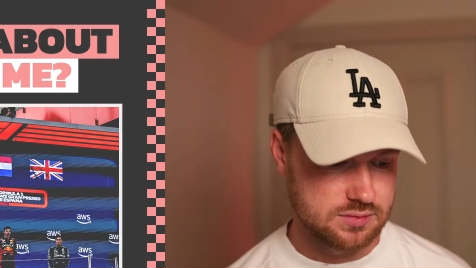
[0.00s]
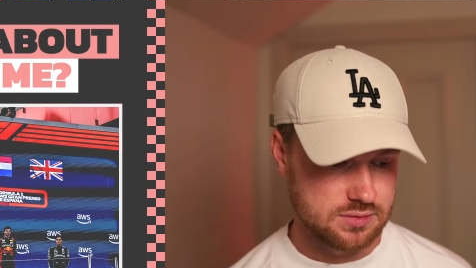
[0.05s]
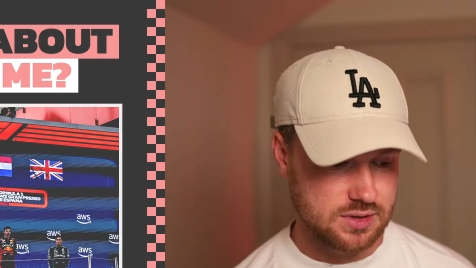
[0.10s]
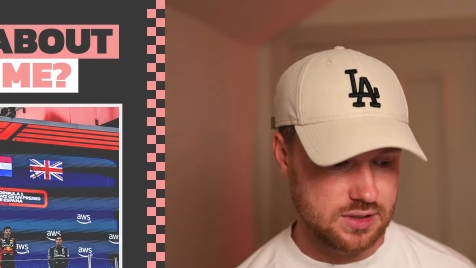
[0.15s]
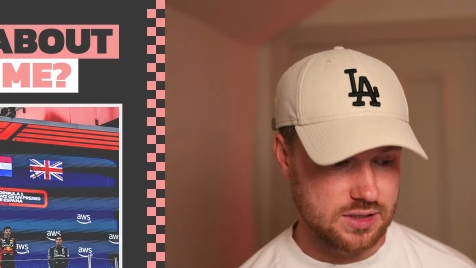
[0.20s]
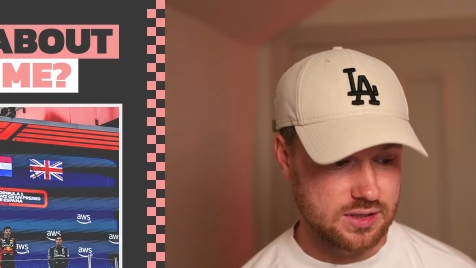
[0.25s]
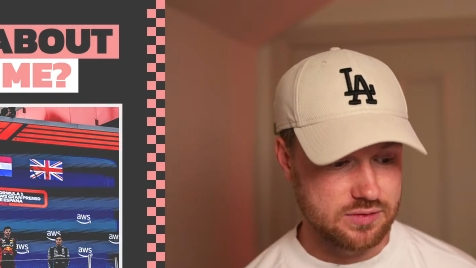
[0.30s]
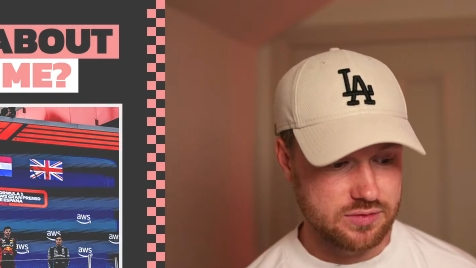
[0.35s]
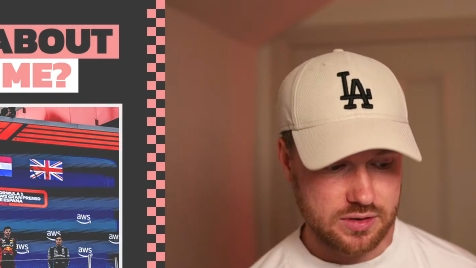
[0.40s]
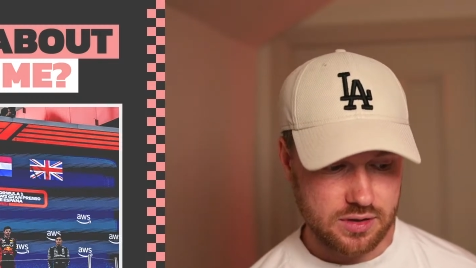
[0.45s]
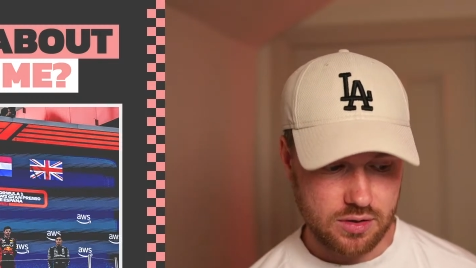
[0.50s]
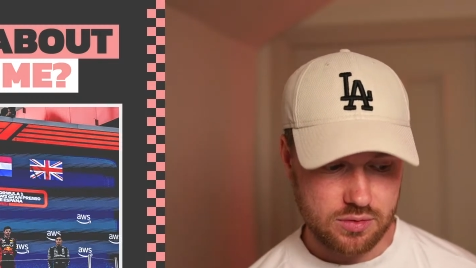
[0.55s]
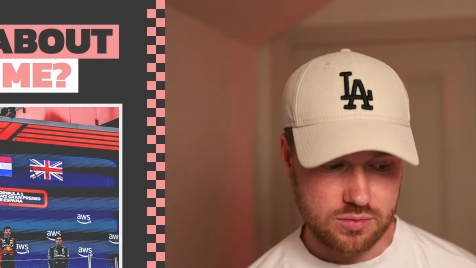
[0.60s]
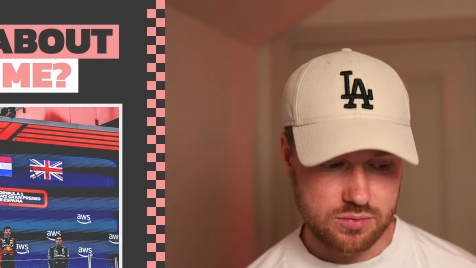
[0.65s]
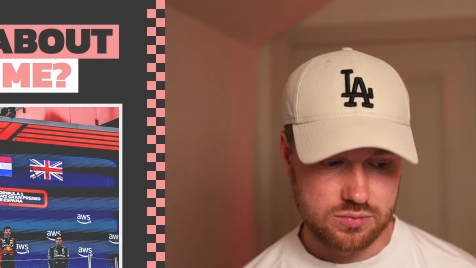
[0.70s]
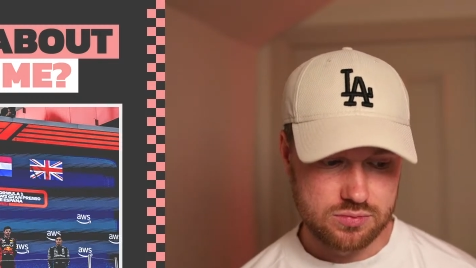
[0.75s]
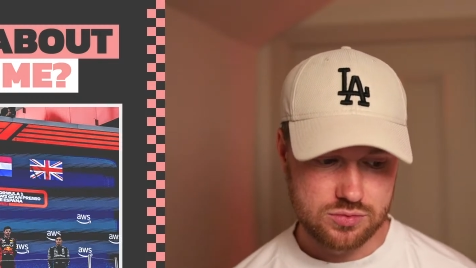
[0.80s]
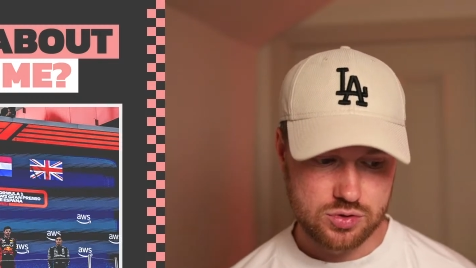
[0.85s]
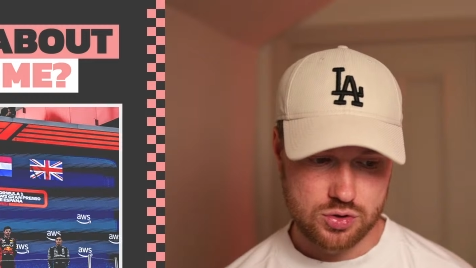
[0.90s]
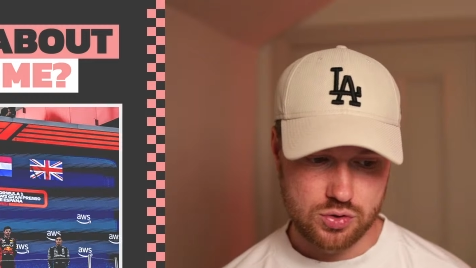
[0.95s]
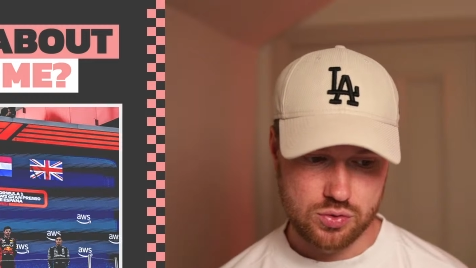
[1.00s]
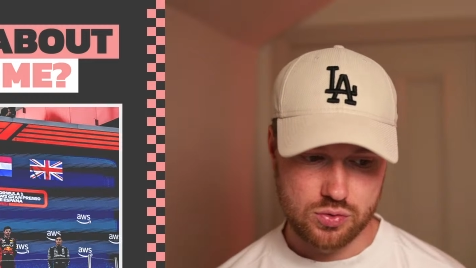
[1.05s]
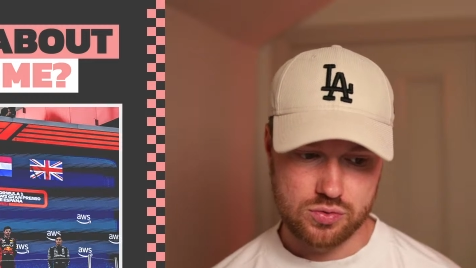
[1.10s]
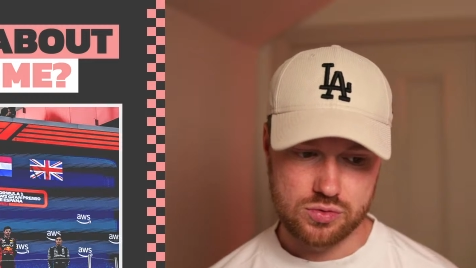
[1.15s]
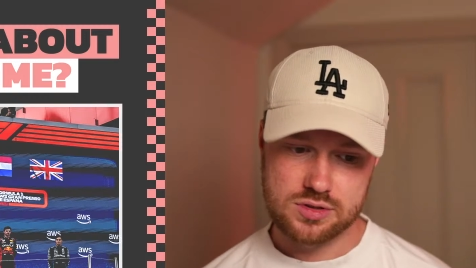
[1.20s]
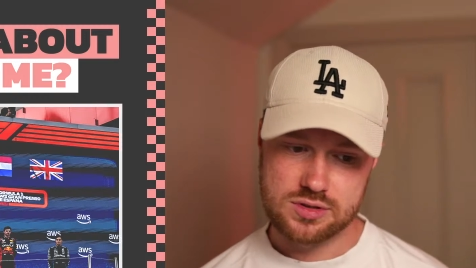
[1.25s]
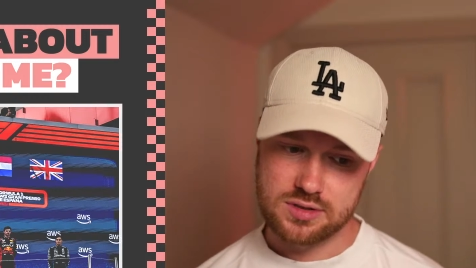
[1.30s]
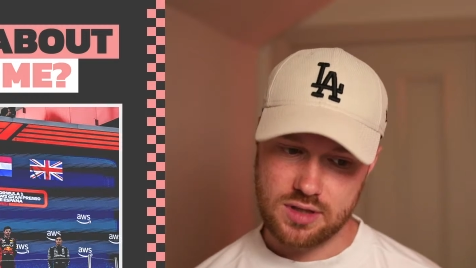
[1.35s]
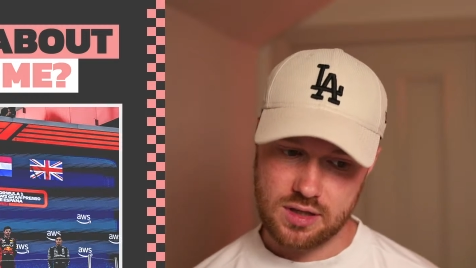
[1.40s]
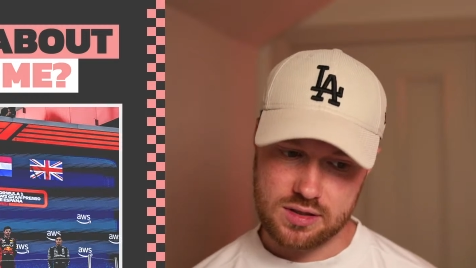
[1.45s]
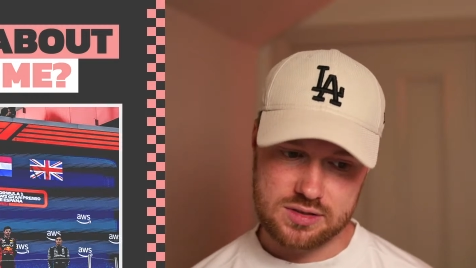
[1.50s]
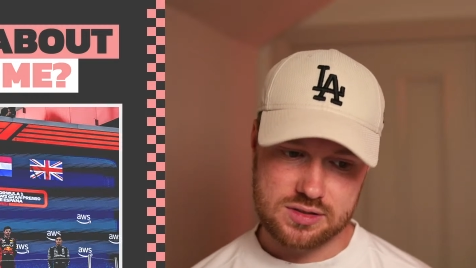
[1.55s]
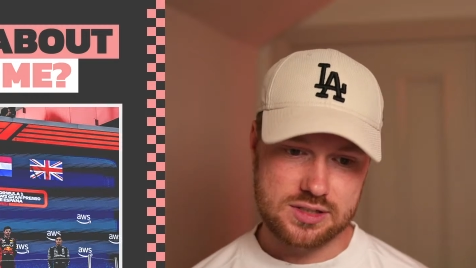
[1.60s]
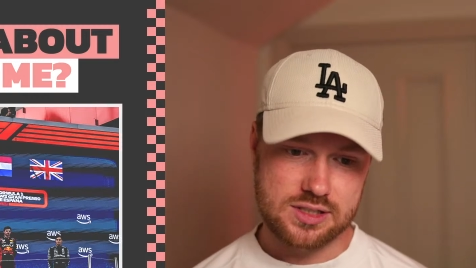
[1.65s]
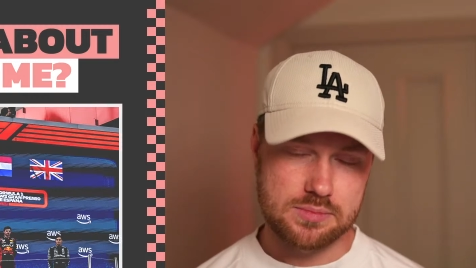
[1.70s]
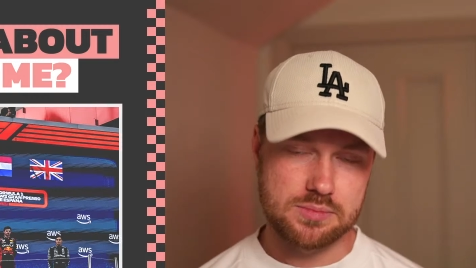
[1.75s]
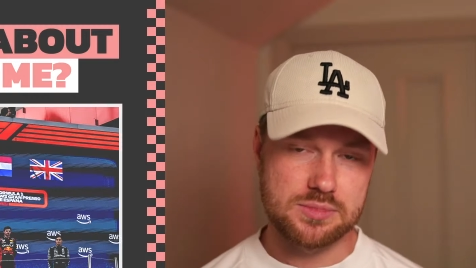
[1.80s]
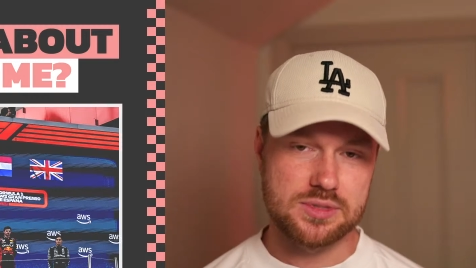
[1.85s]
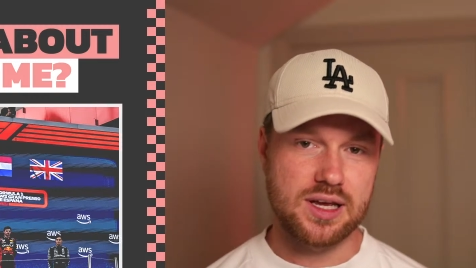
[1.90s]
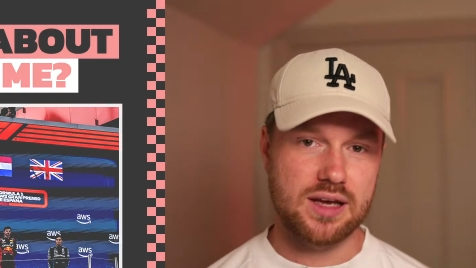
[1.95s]
even though George does
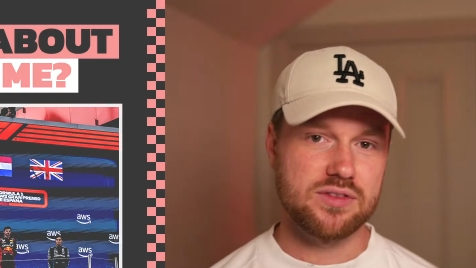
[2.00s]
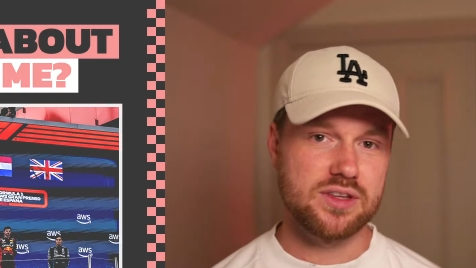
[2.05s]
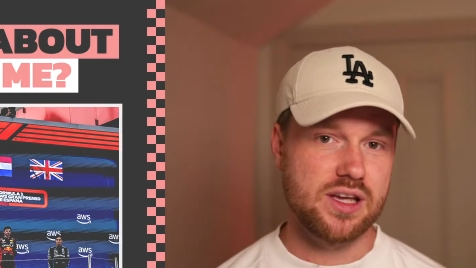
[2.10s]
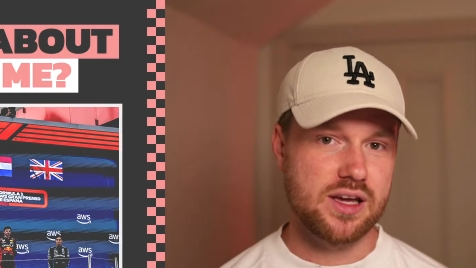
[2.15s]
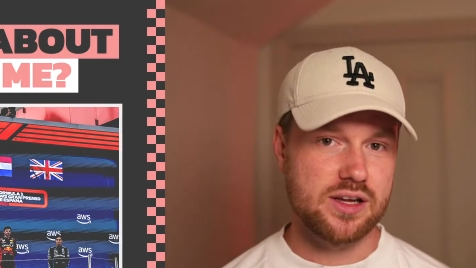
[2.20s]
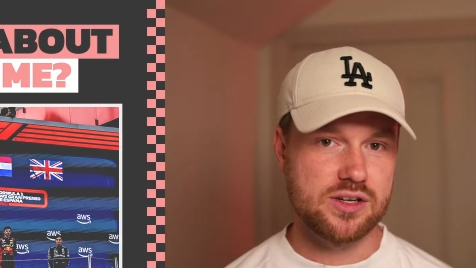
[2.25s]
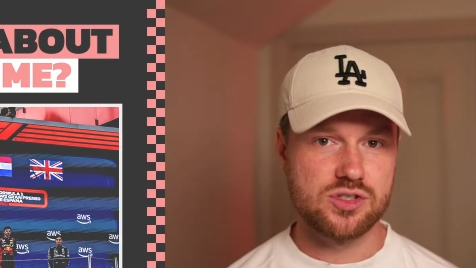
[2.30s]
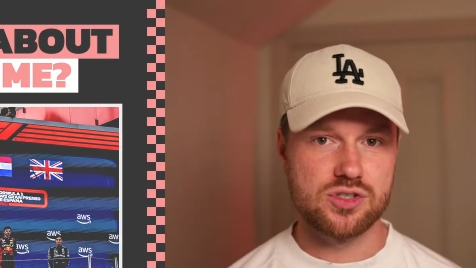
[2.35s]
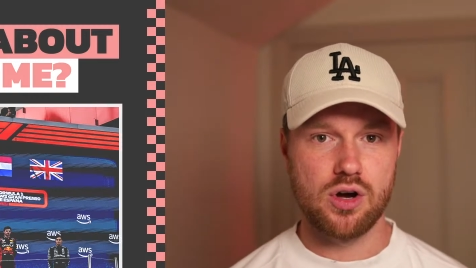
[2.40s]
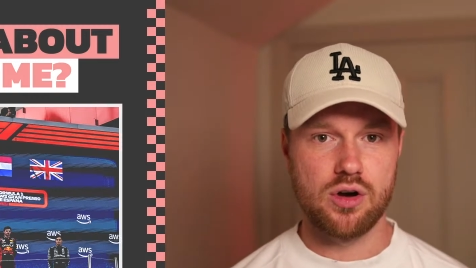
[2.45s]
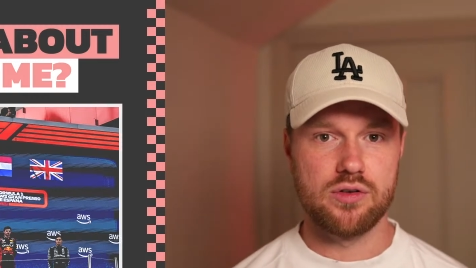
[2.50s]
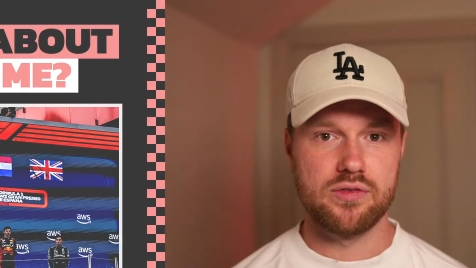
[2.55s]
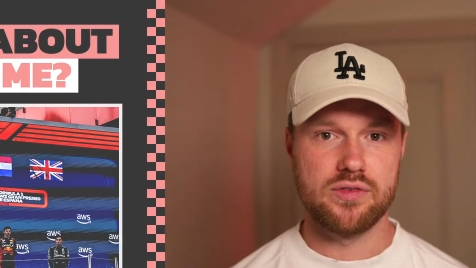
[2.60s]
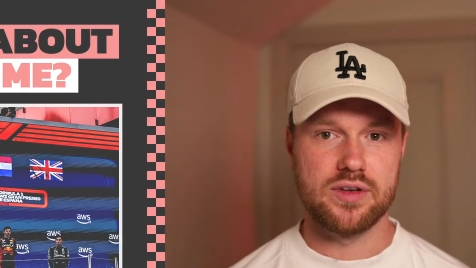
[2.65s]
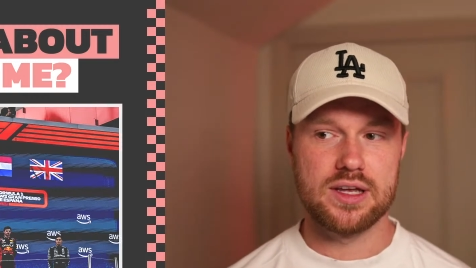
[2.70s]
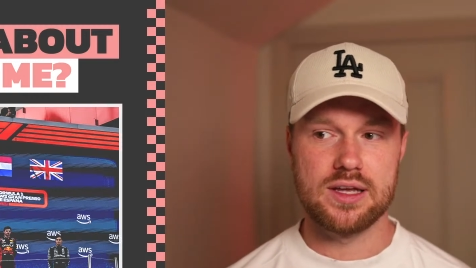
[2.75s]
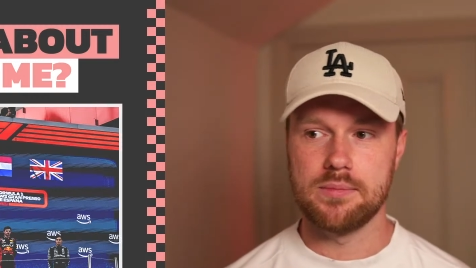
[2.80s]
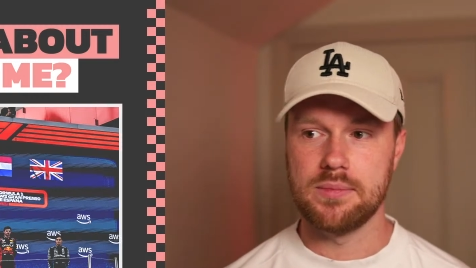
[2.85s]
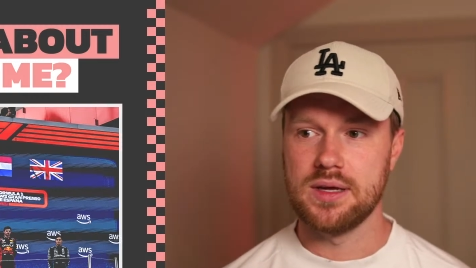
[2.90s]
seem to have the edge over him